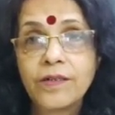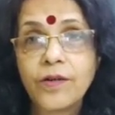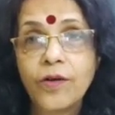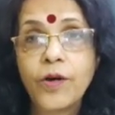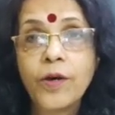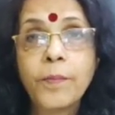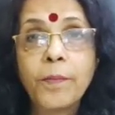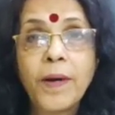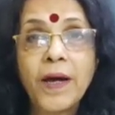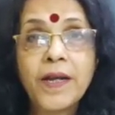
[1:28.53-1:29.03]

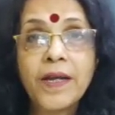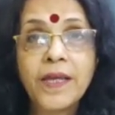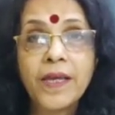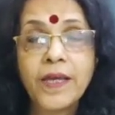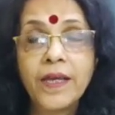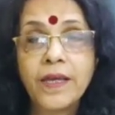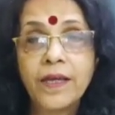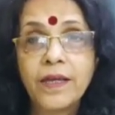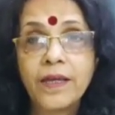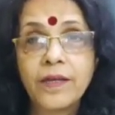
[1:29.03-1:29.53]
or
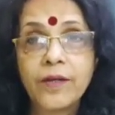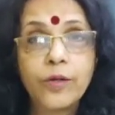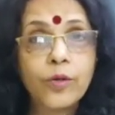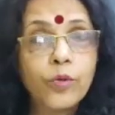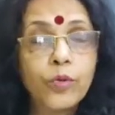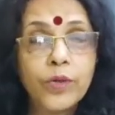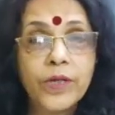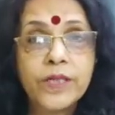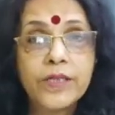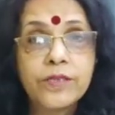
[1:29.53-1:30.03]
Marge.
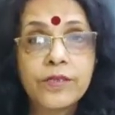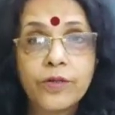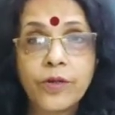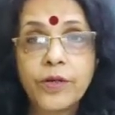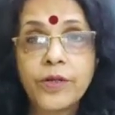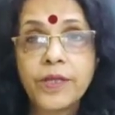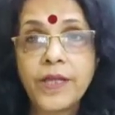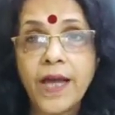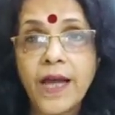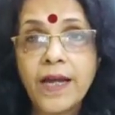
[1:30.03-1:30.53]
No, it's
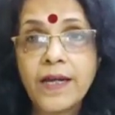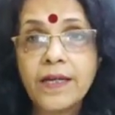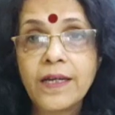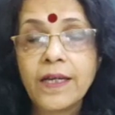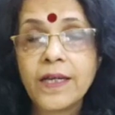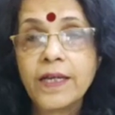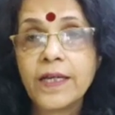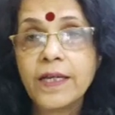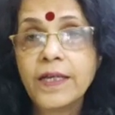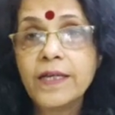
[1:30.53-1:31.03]
not that.
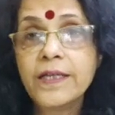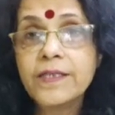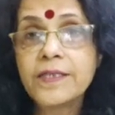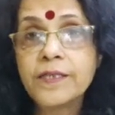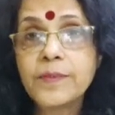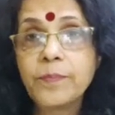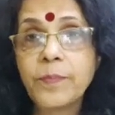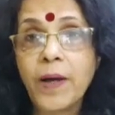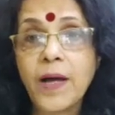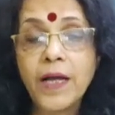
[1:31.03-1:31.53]

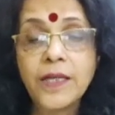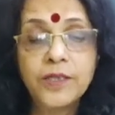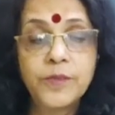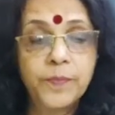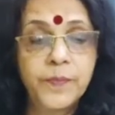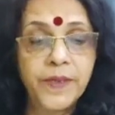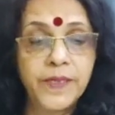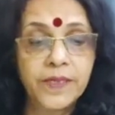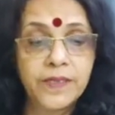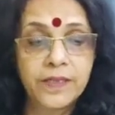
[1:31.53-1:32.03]
It's Marge
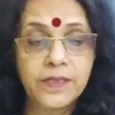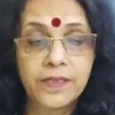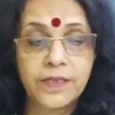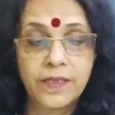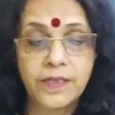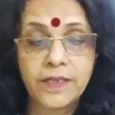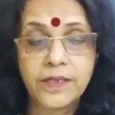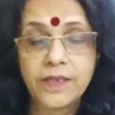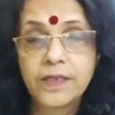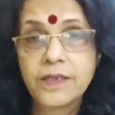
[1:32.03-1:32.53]

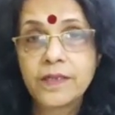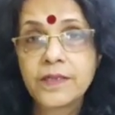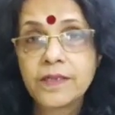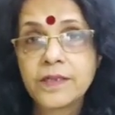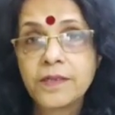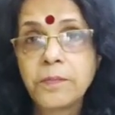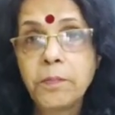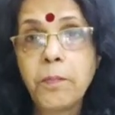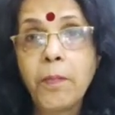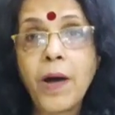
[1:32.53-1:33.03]
Piercy.
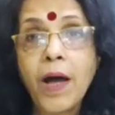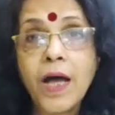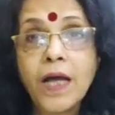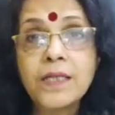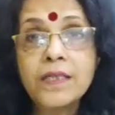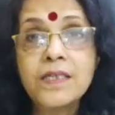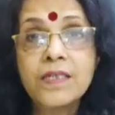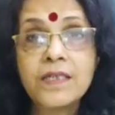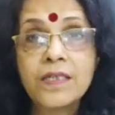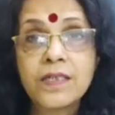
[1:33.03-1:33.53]

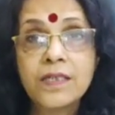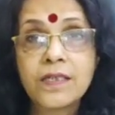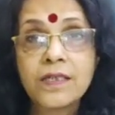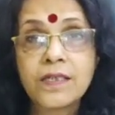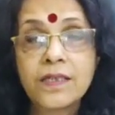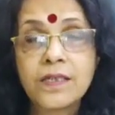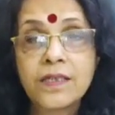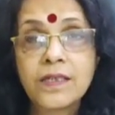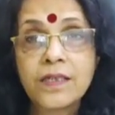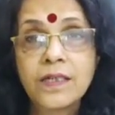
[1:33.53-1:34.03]
Marge,
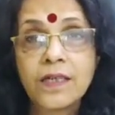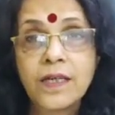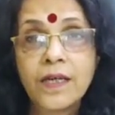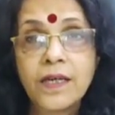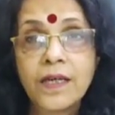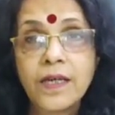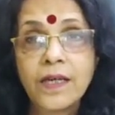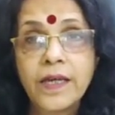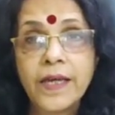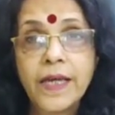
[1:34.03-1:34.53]

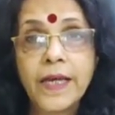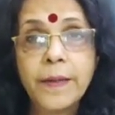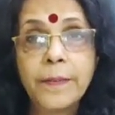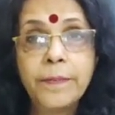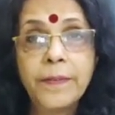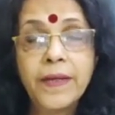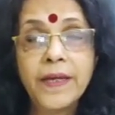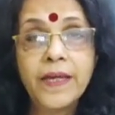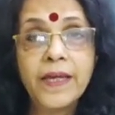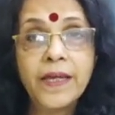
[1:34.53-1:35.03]

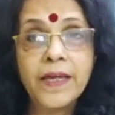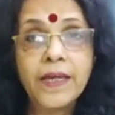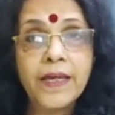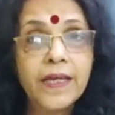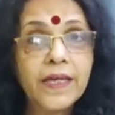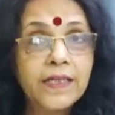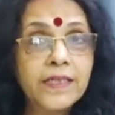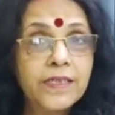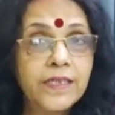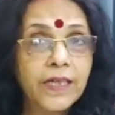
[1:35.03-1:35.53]

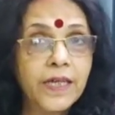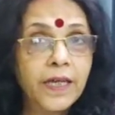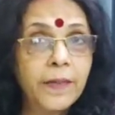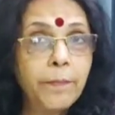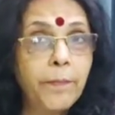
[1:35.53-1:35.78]
M-A-A-J,